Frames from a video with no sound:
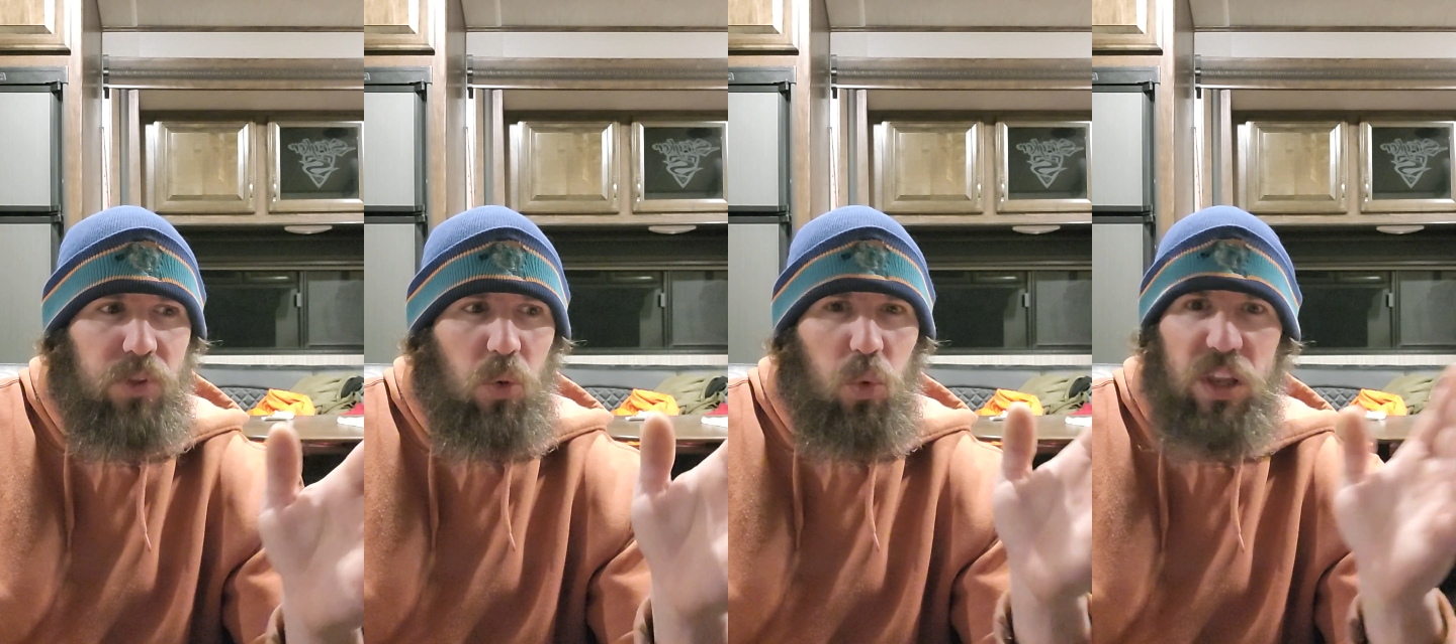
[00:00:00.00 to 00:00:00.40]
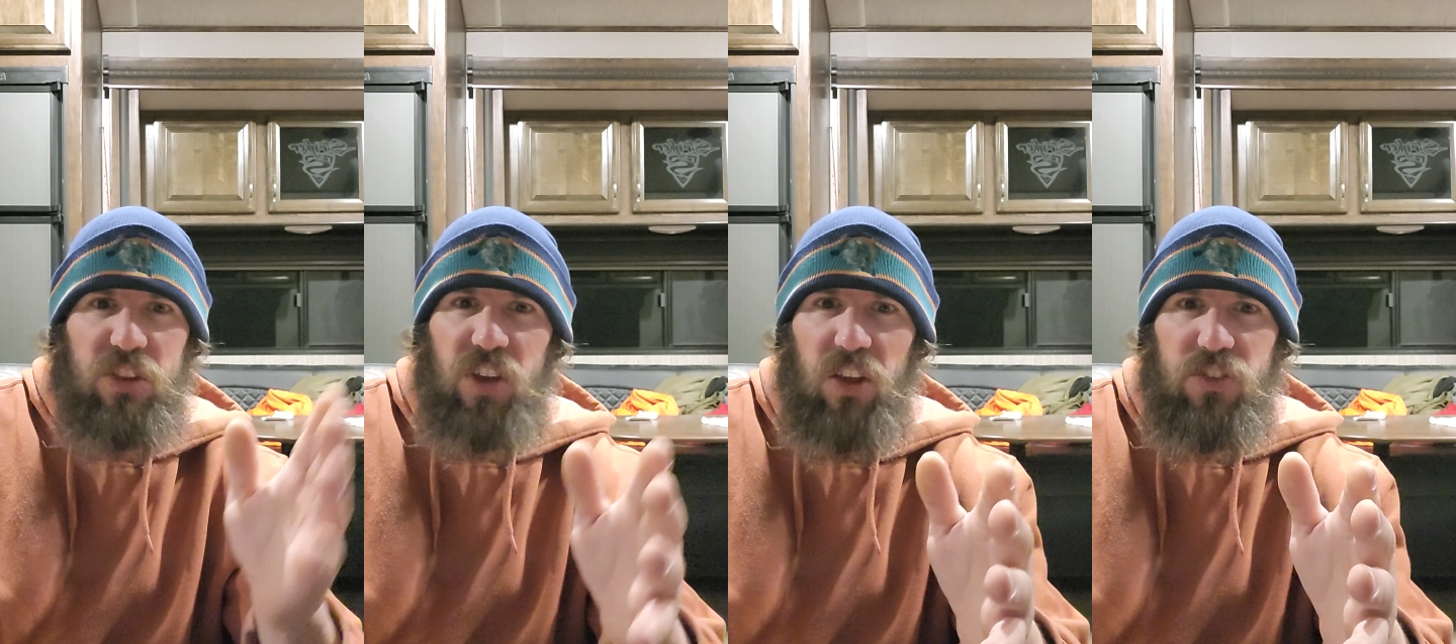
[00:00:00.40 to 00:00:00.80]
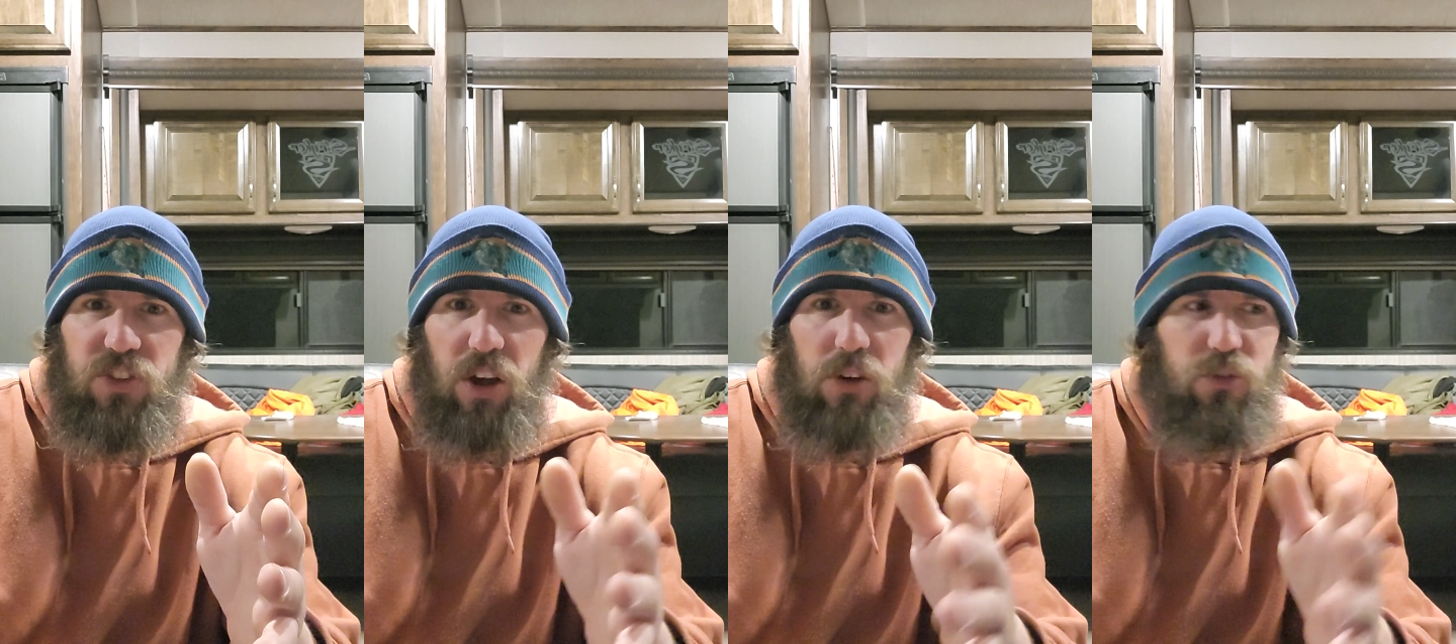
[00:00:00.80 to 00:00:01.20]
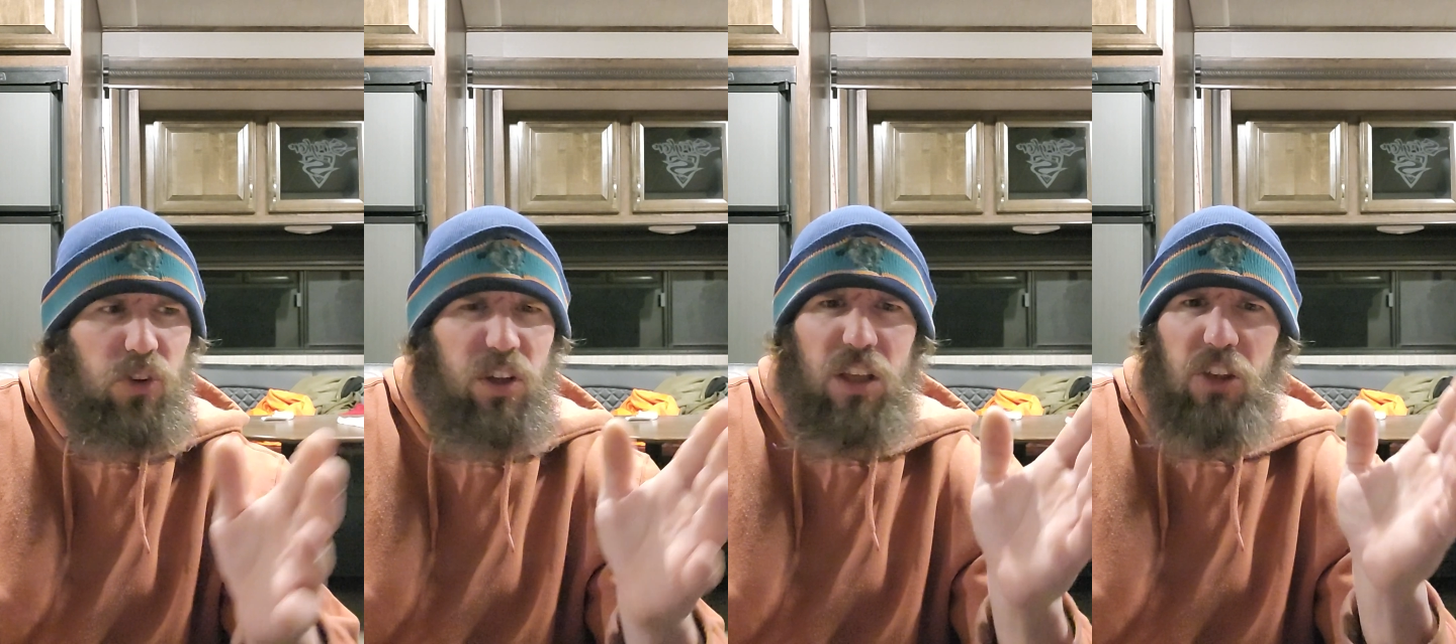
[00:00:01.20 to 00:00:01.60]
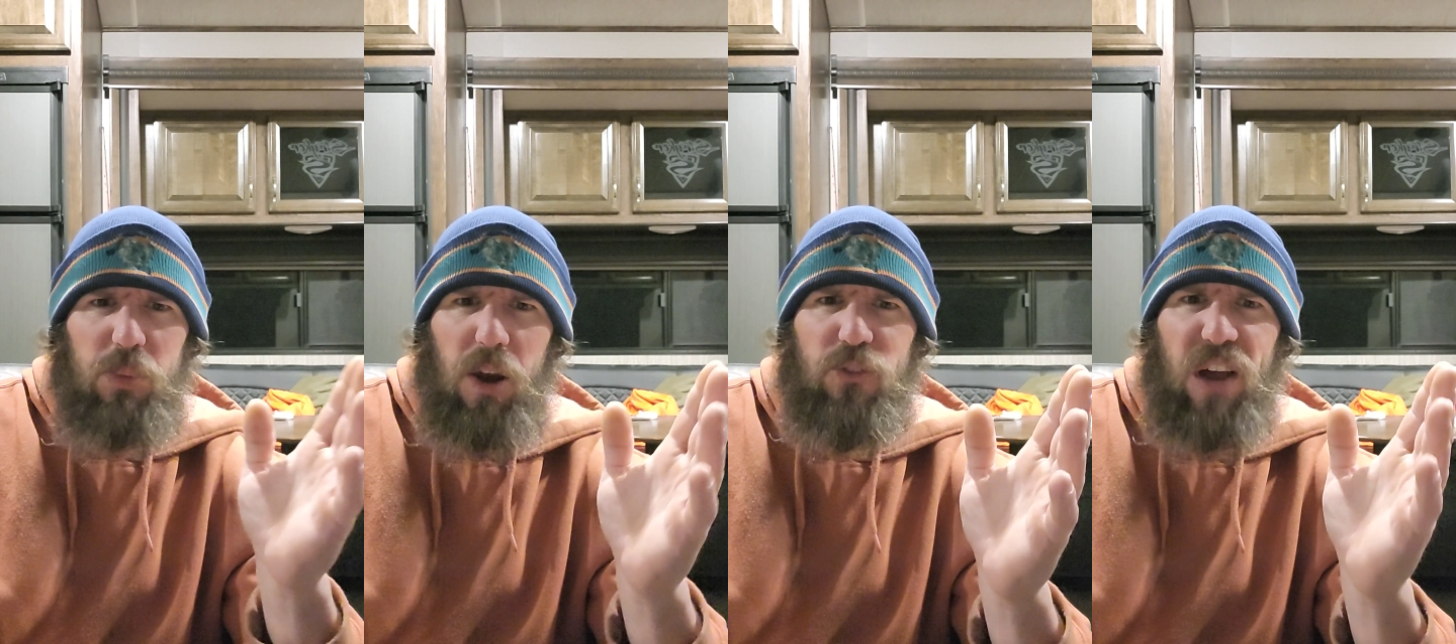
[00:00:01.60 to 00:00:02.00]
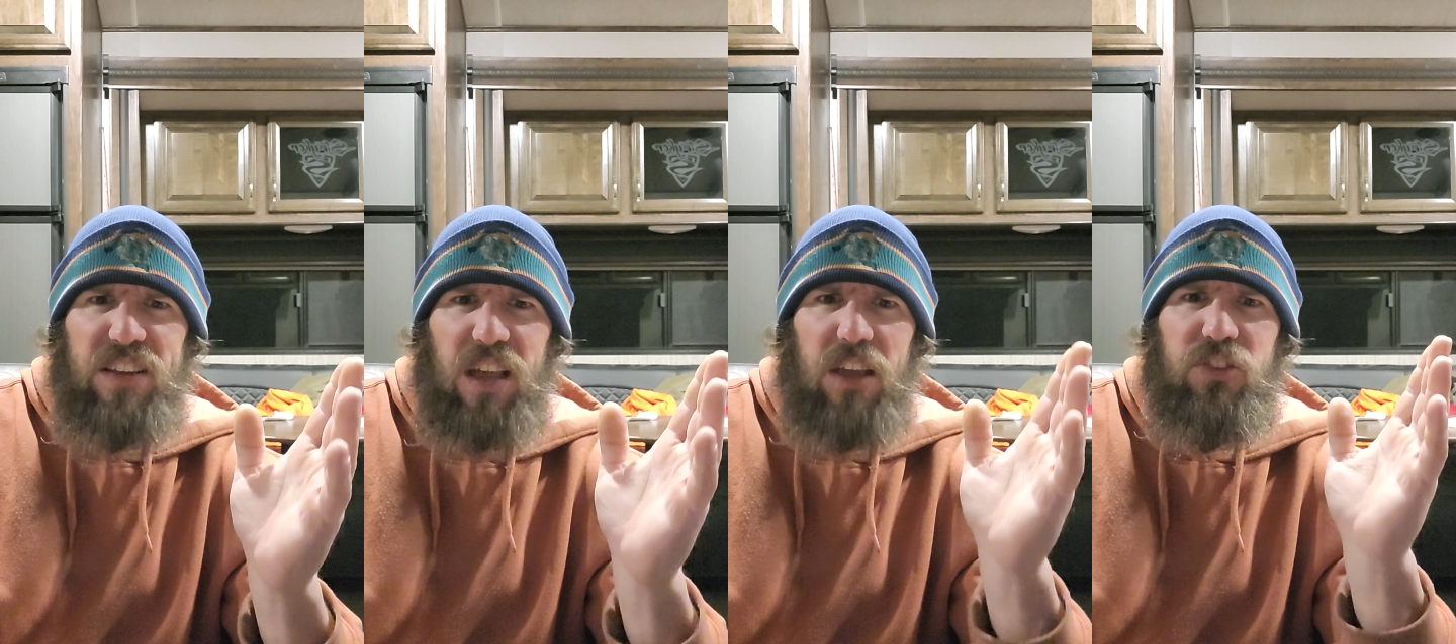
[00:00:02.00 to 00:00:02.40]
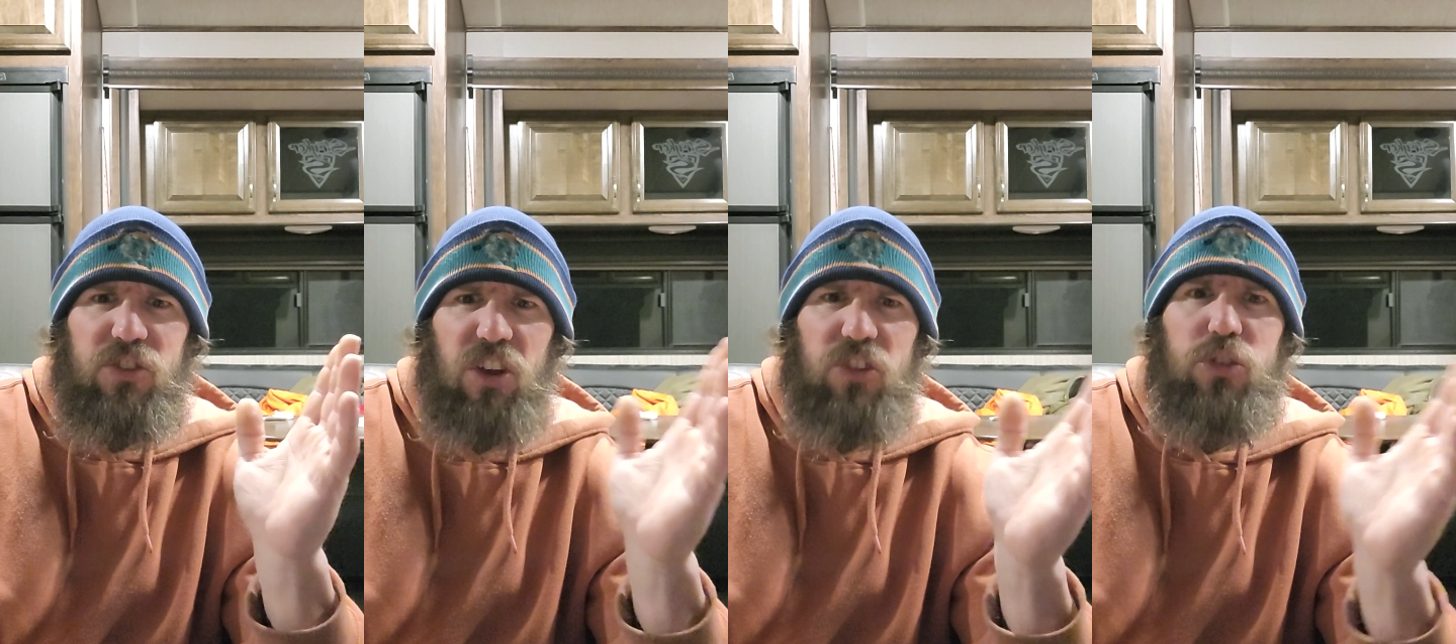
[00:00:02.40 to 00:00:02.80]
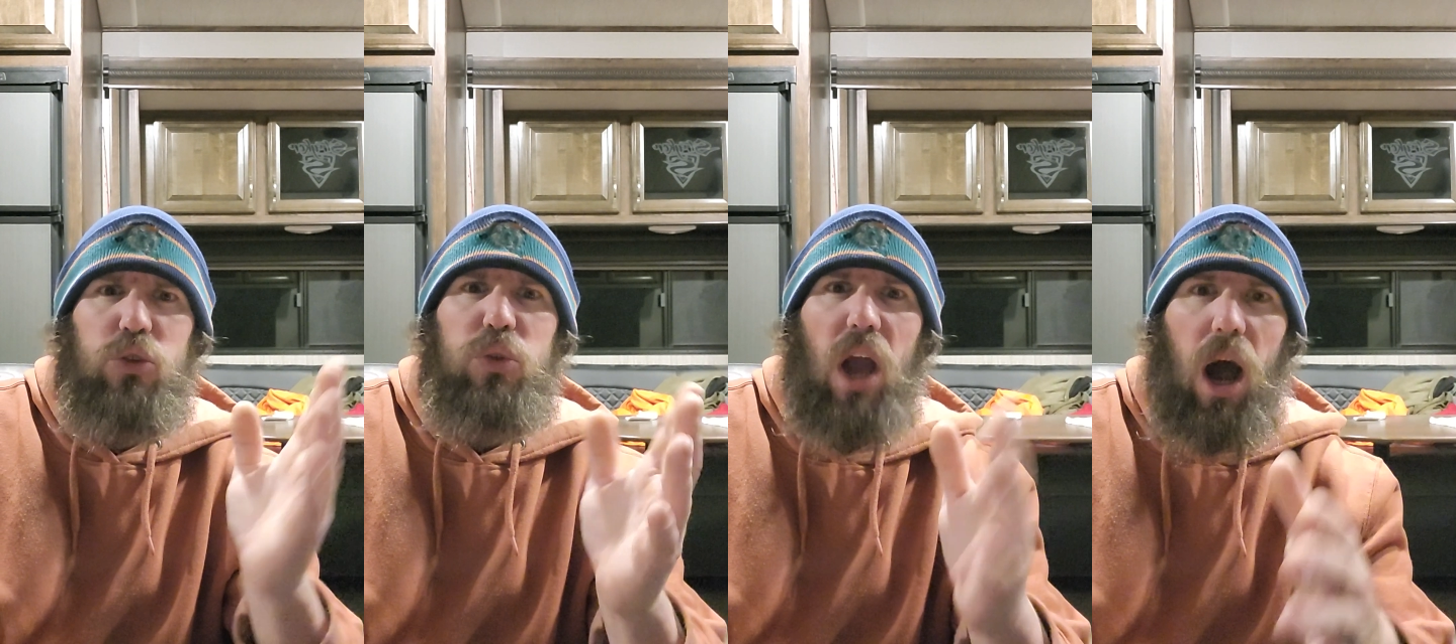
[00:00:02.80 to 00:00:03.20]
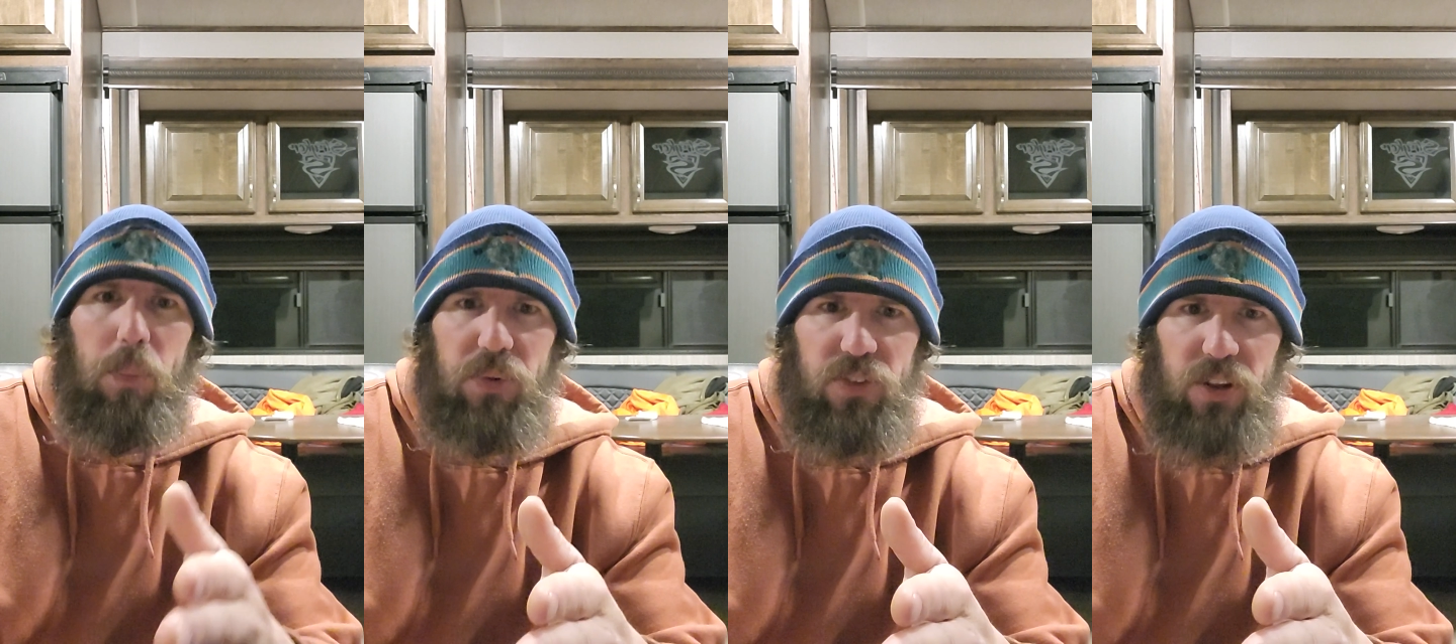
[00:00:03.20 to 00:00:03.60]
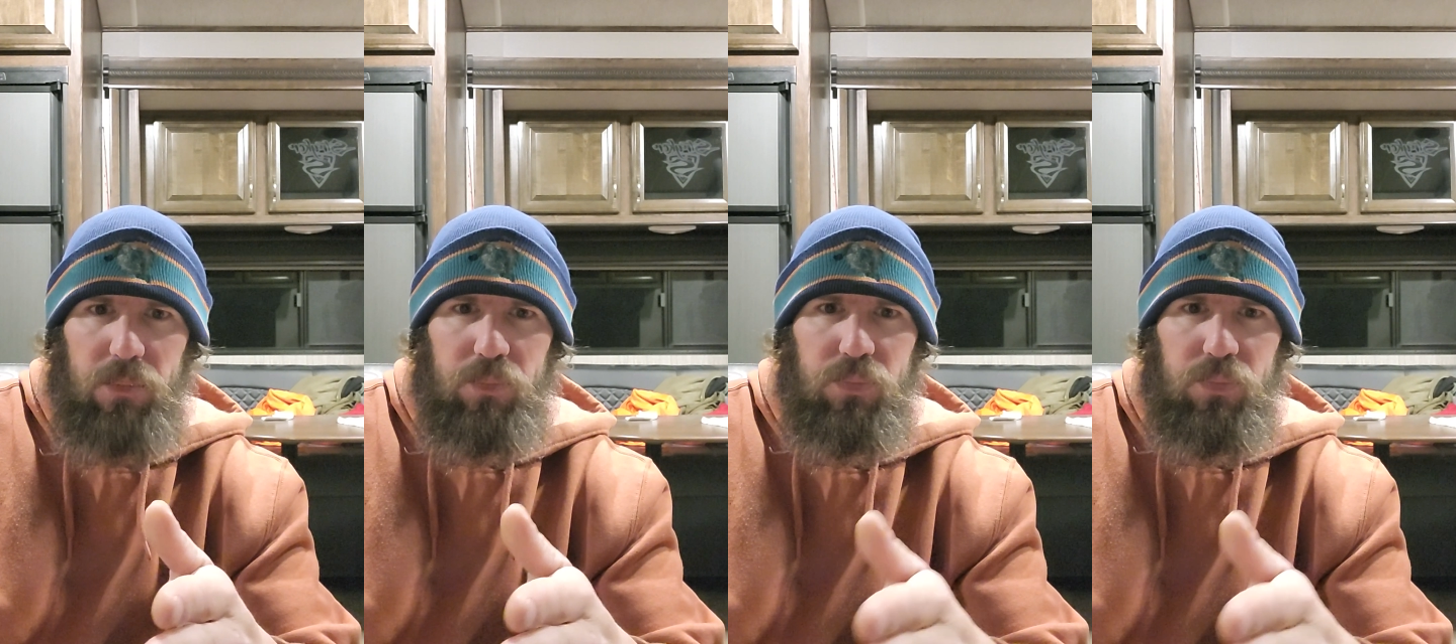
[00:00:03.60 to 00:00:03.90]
When he does stuff, as a matter of fact, I suggest you do the opposite.